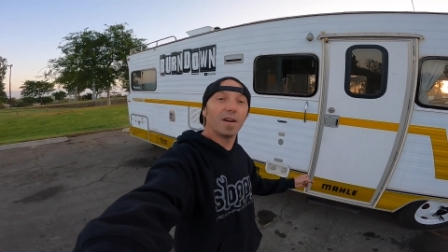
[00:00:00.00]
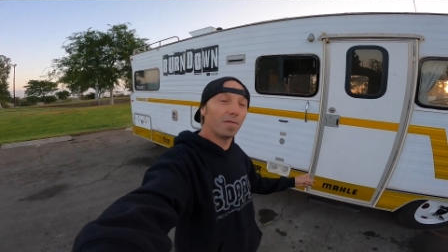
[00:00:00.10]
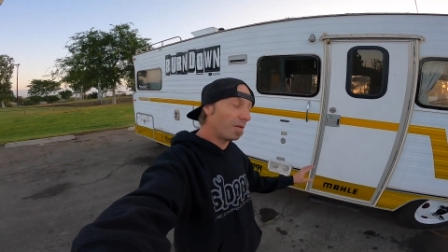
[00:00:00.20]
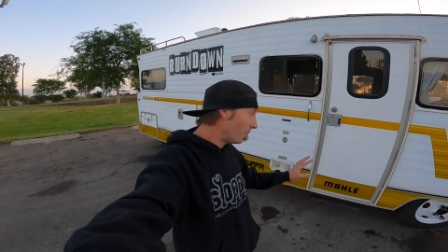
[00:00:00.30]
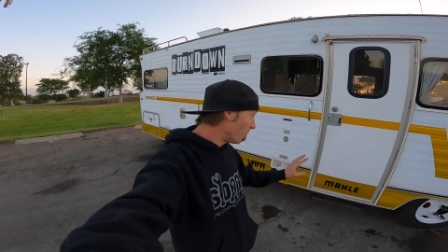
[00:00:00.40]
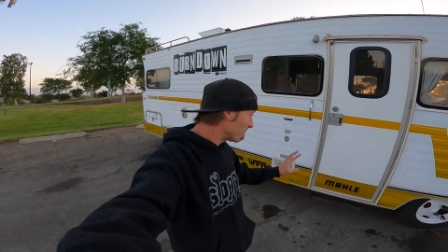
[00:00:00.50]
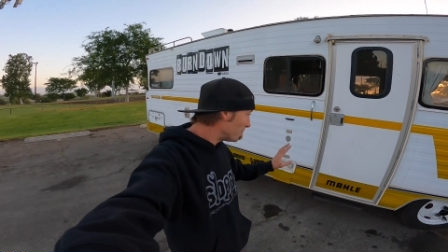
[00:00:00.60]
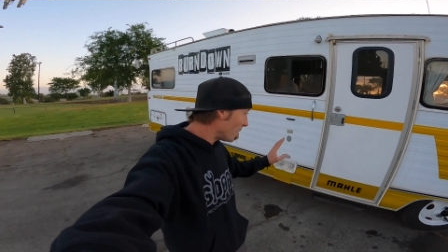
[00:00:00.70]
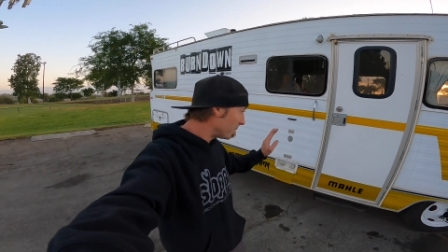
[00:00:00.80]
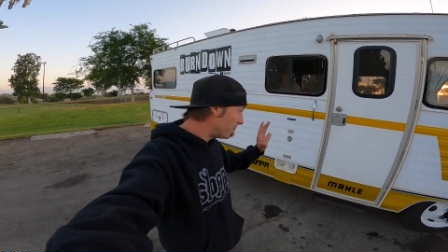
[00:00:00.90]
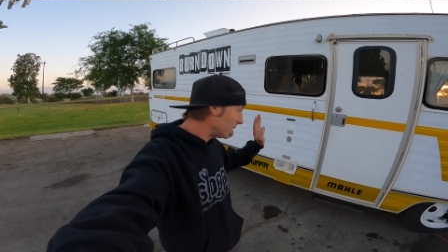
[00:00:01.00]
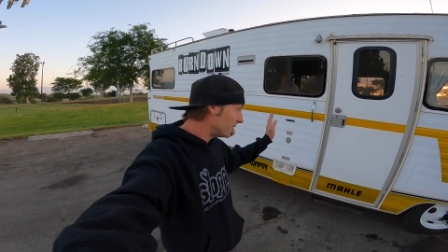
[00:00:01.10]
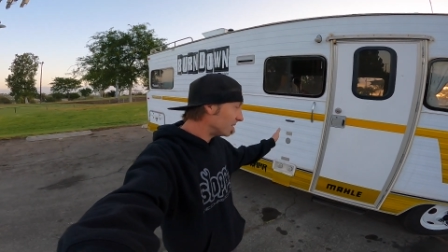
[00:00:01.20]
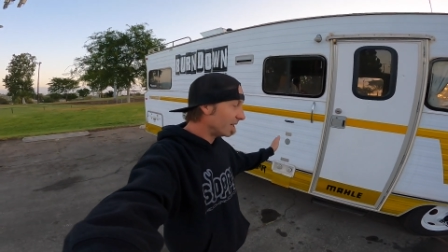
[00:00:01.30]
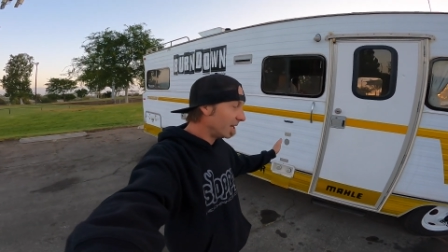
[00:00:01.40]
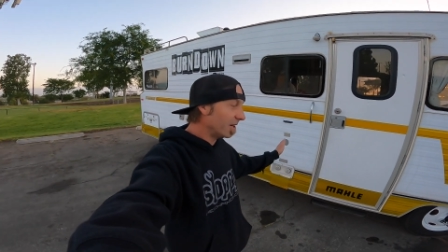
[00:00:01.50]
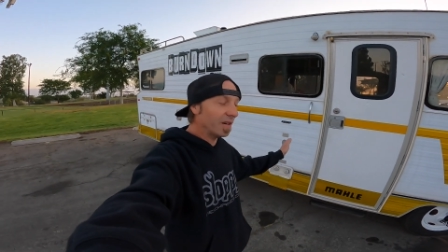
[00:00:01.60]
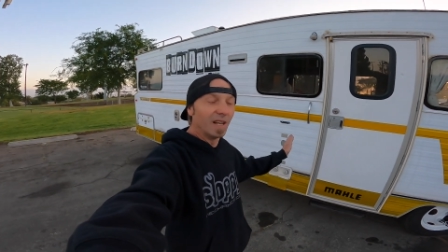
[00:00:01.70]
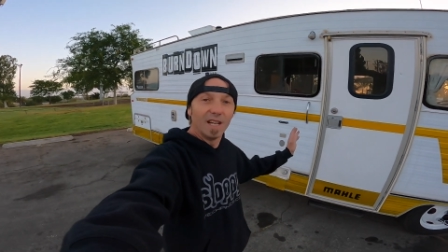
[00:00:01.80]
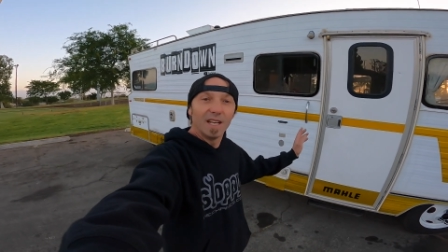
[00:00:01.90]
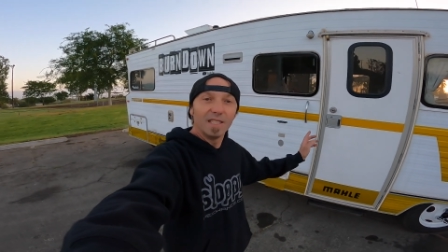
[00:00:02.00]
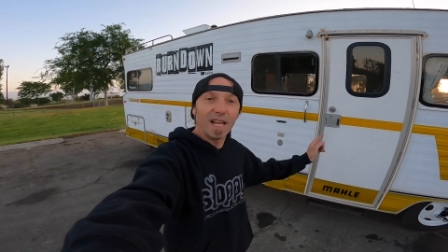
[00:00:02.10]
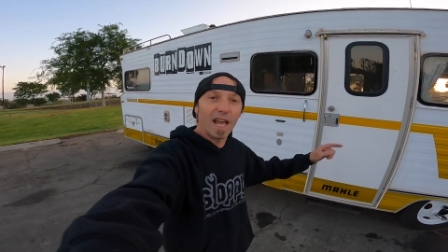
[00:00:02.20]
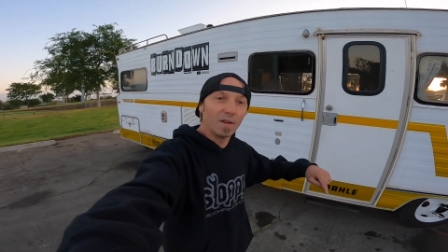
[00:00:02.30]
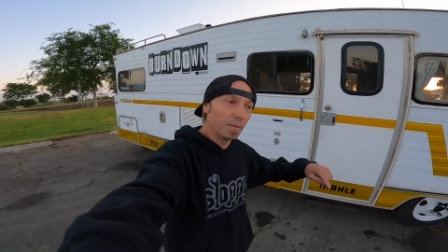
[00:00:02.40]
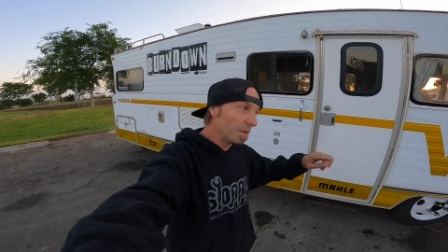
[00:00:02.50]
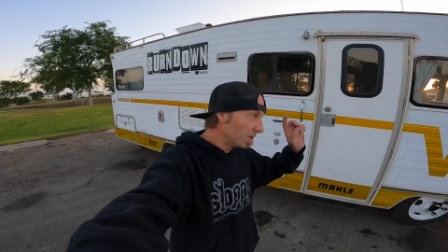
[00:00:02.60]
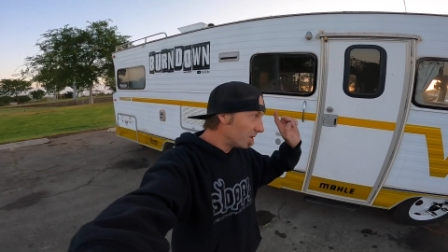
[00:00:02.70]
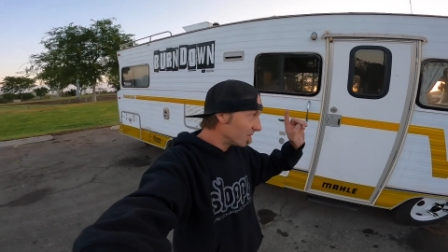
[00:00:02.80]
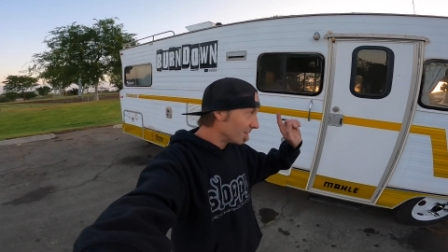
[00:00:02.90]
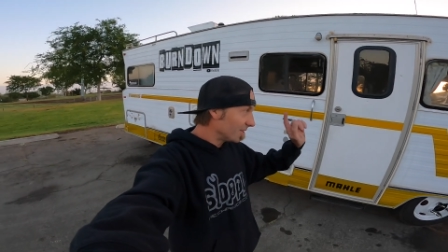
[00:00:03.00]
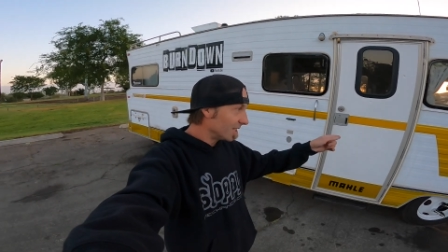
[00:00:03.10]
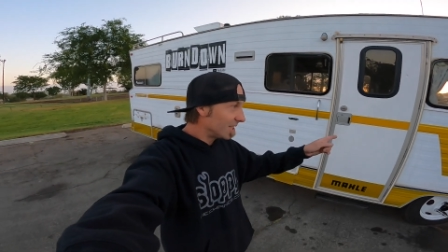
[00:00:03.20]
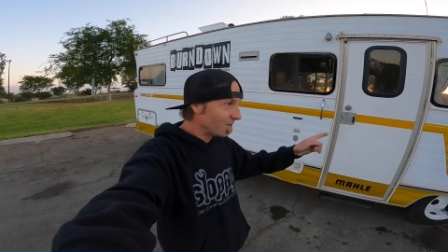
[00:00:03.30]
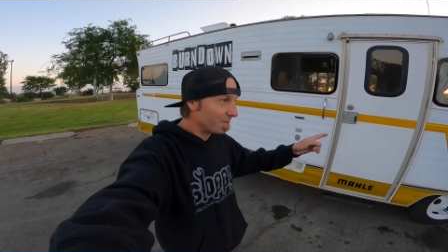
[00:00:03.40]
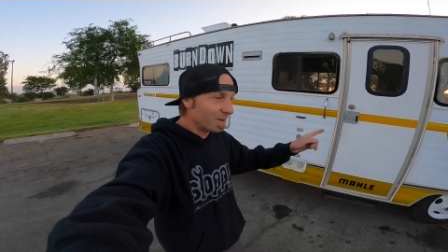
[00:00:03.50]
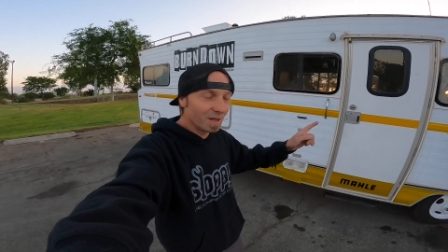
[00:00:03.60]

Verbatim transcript: of forged Mahle pistons in here to handle the boost those little sixty-one